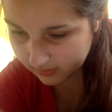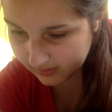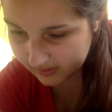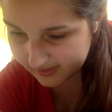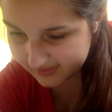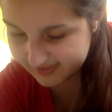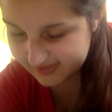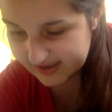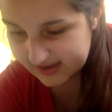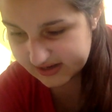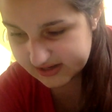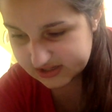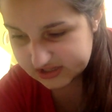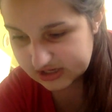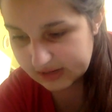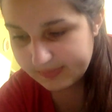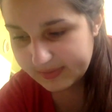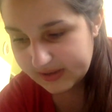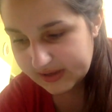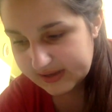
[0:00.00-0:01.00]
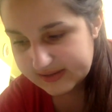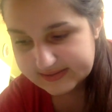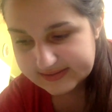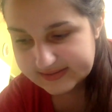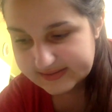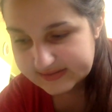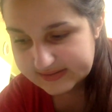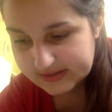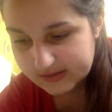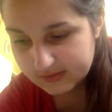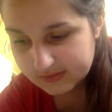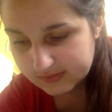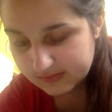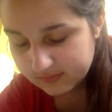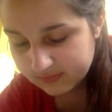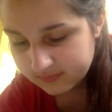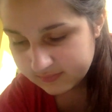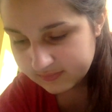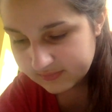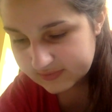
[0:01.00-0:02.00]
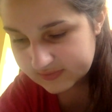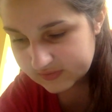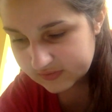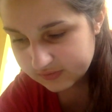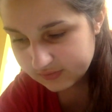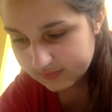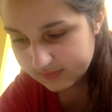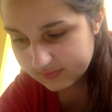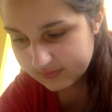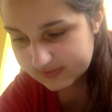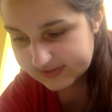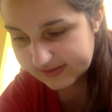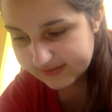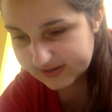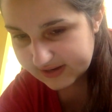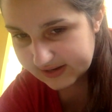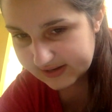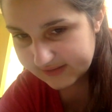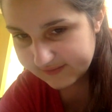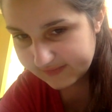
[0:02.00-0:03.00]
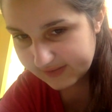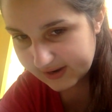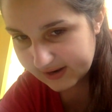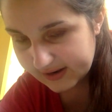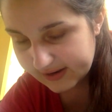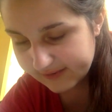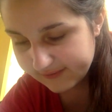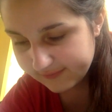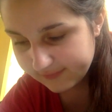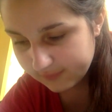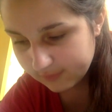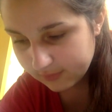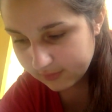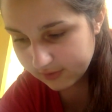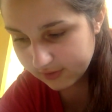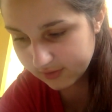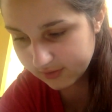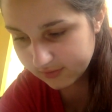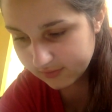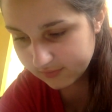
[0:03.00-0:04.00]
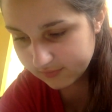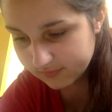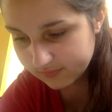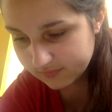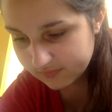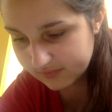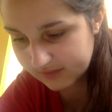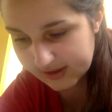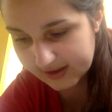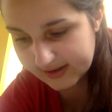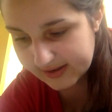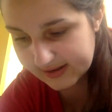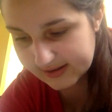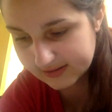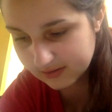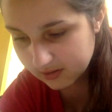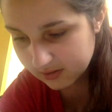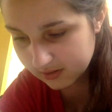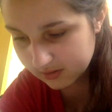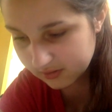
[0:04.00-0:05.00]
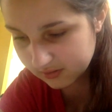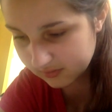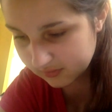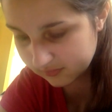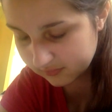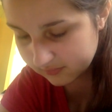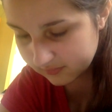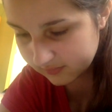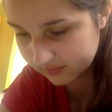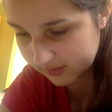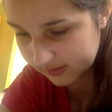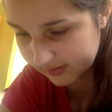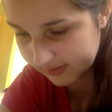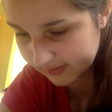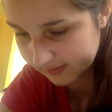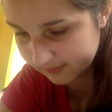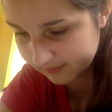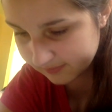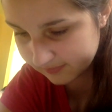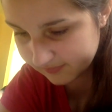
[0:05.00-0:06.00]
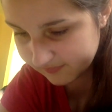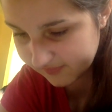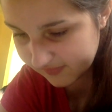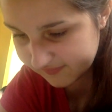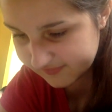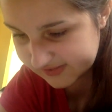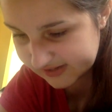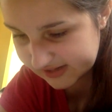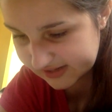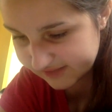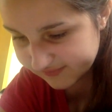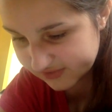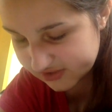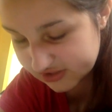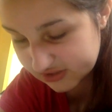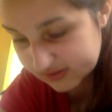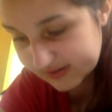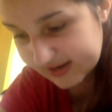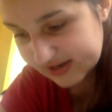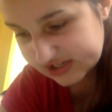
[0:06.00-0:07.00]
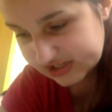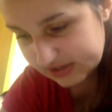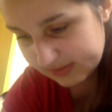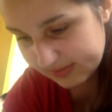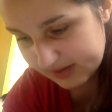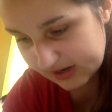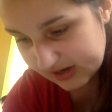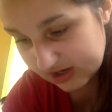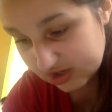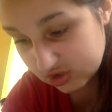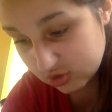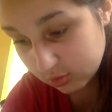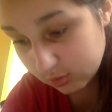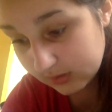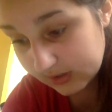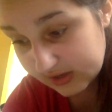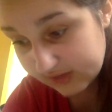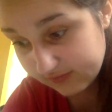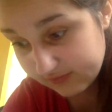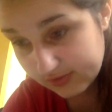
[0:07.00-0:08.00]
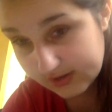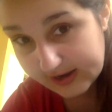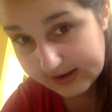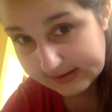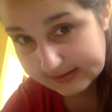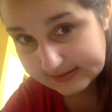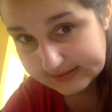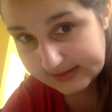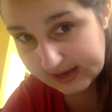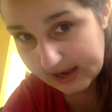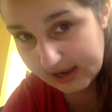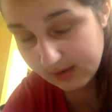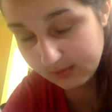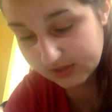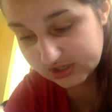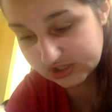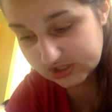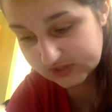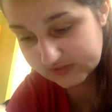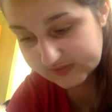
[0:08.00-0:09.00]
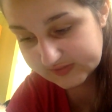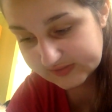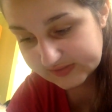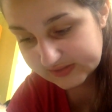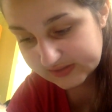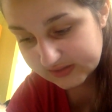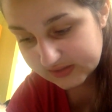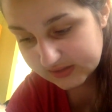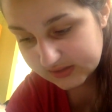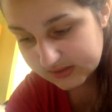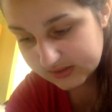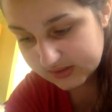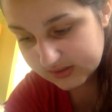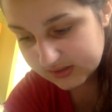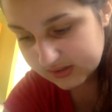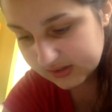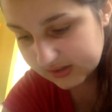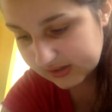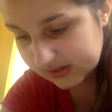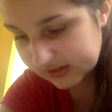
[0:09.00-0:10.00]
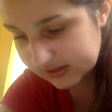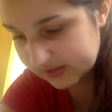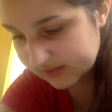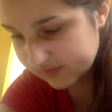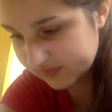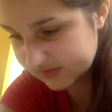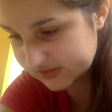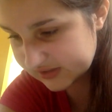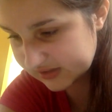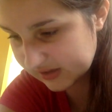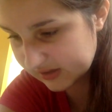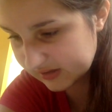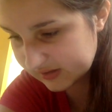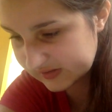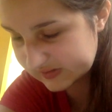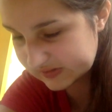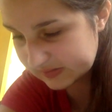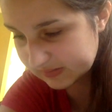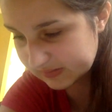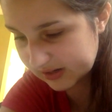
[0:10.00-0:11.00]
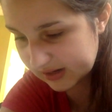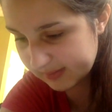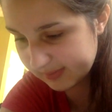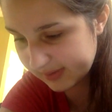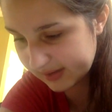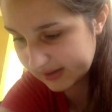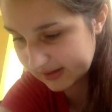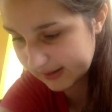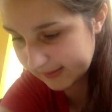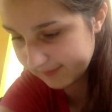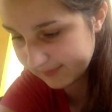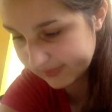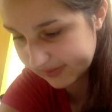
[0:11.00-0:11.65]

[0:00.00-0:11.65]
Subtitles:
And then shipping is still $7.95 for any doll. $15 for 2-day shipping and $20 for next day, which is kind of ridiculous in my opinion.